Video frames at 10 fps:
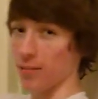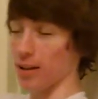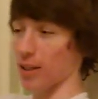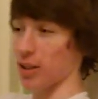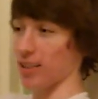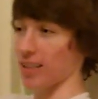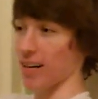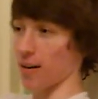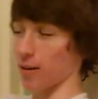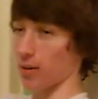because she's
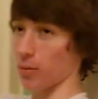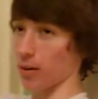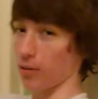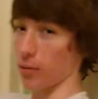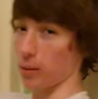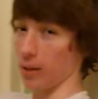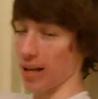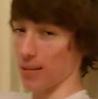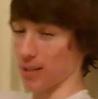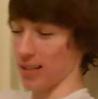scared of what will
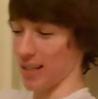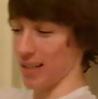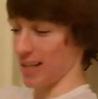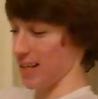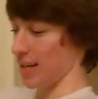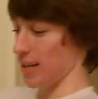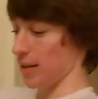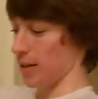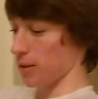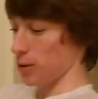happen.
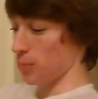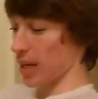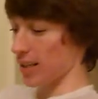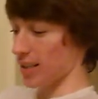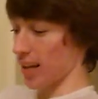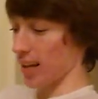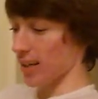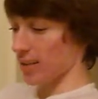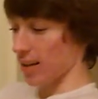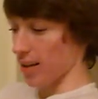So Ben decides